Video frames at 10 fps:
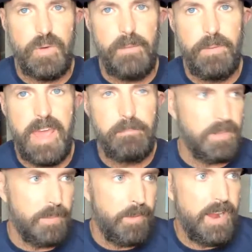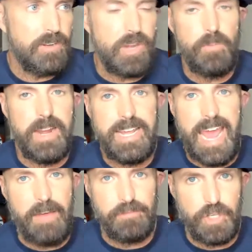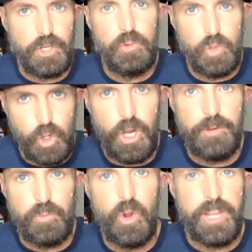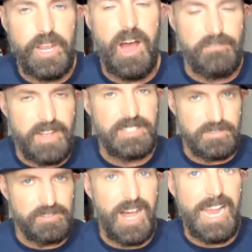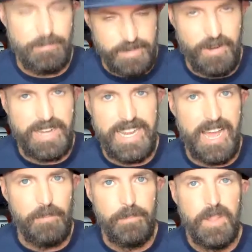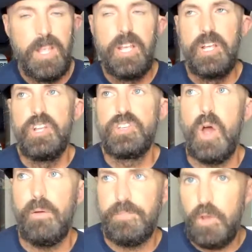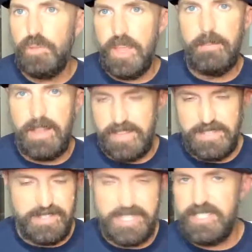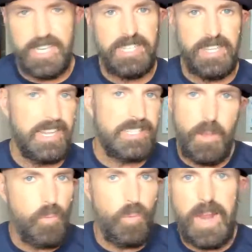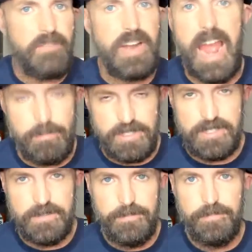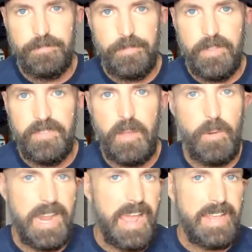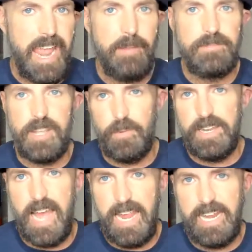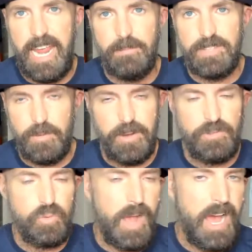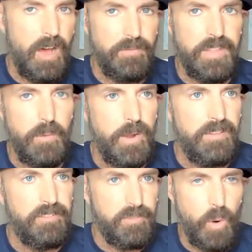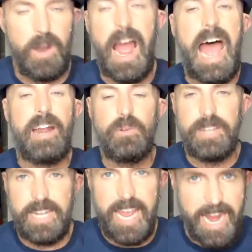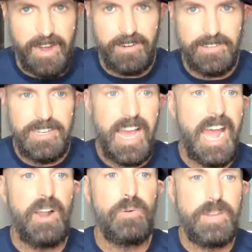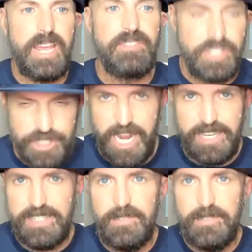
round pick, but the Bears already have 2 good rookie offensive linemen right now. So if you think about this season, let's say whatever happens, they win 8 games, they win 9 games, they win 12, they win 4. I don't care. I don't give a shit.